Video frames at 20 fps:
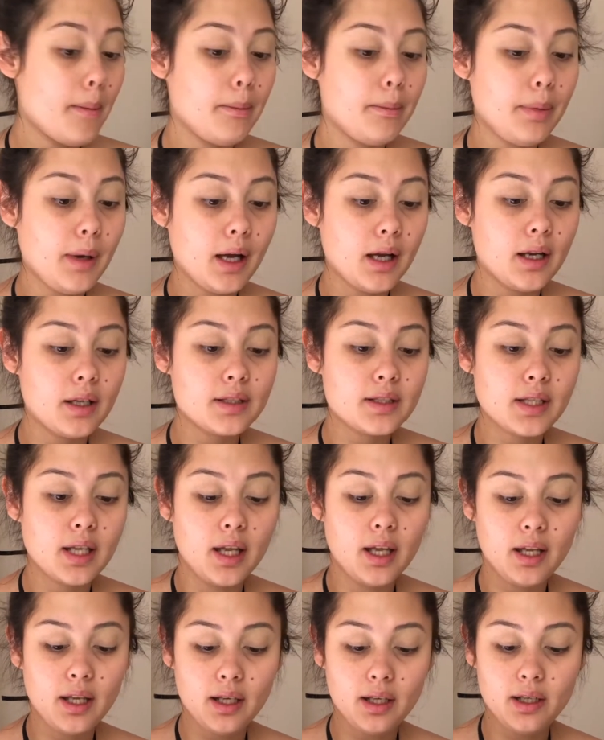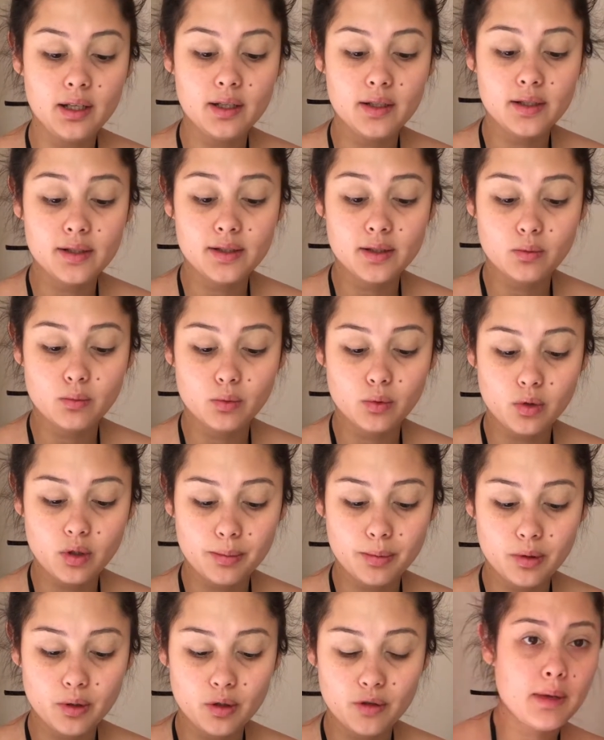but it is
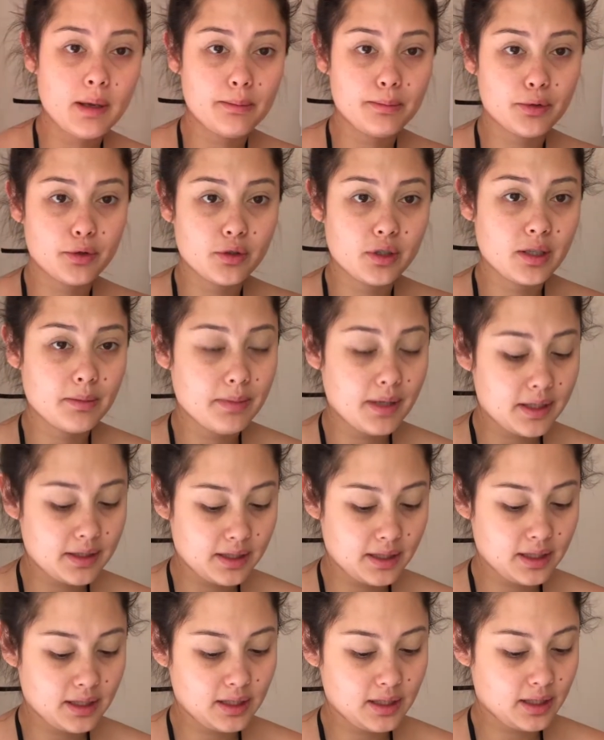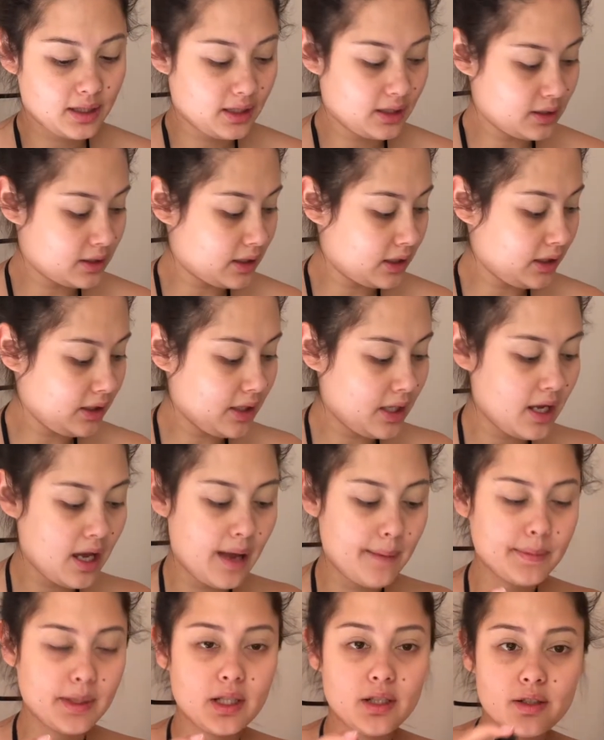waterproof. My beauty blender here,
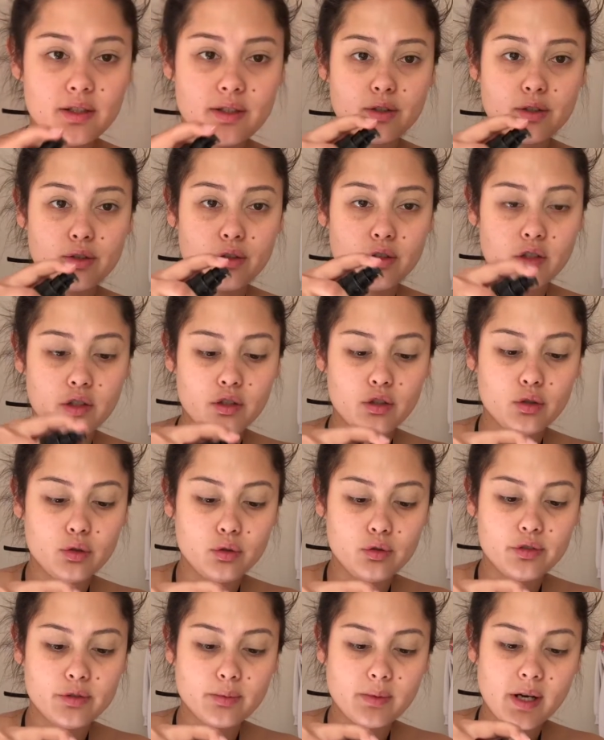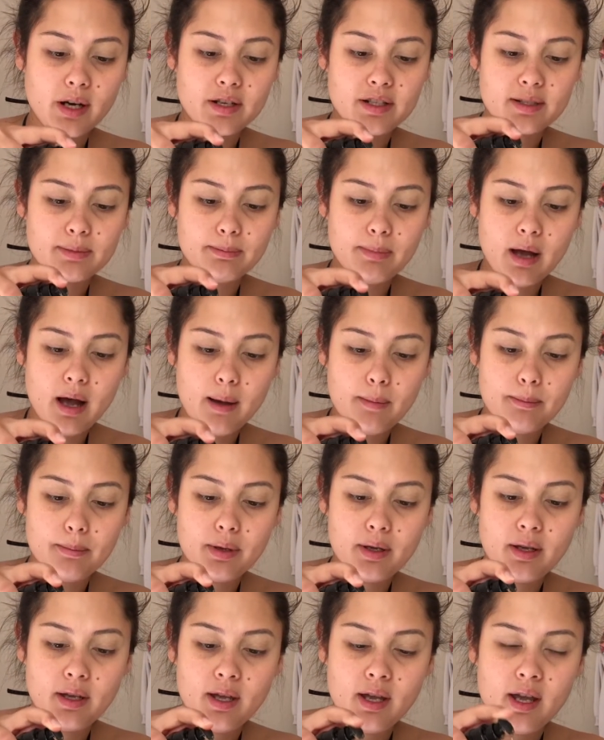I'm gonna do the use where I pump
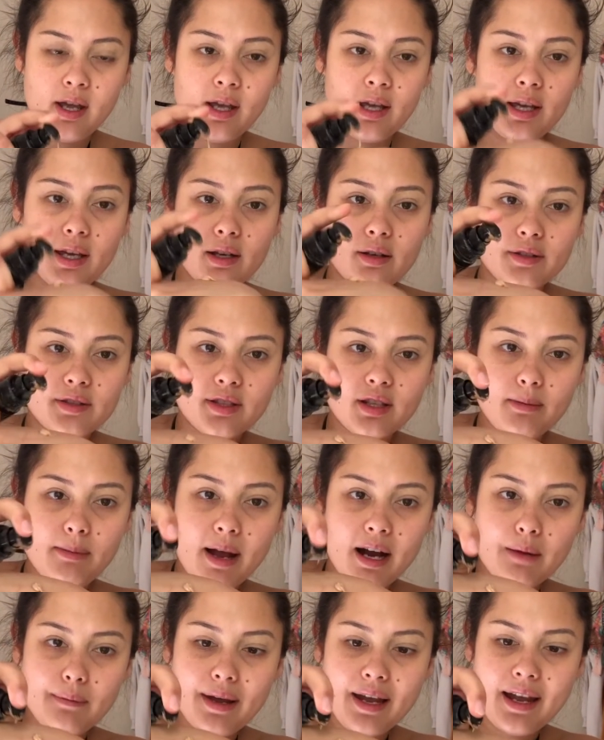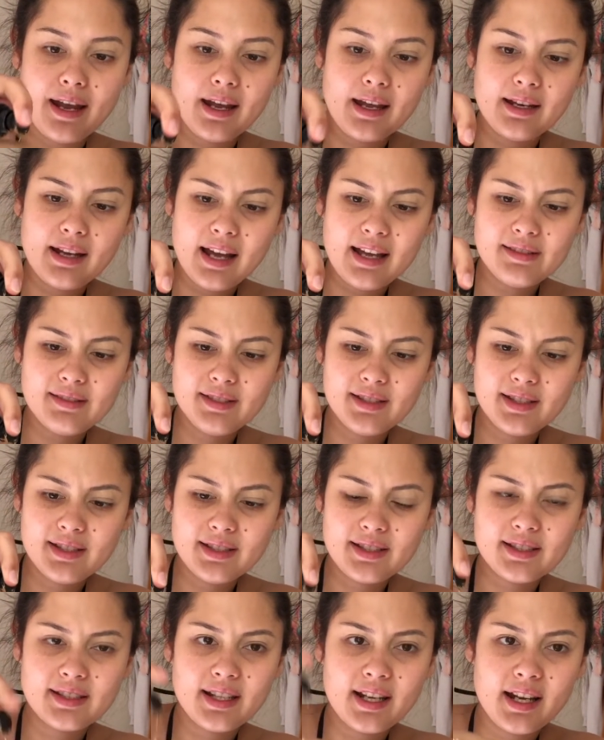it onto the back of my hand. As you
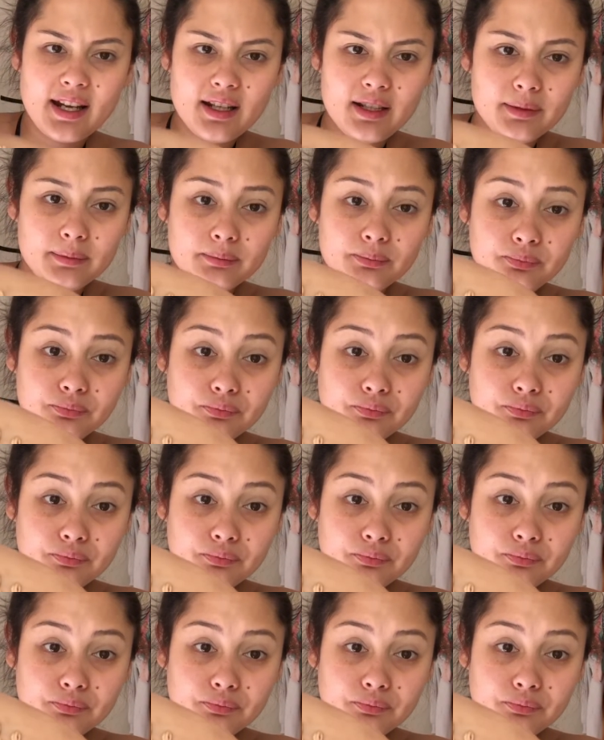can see,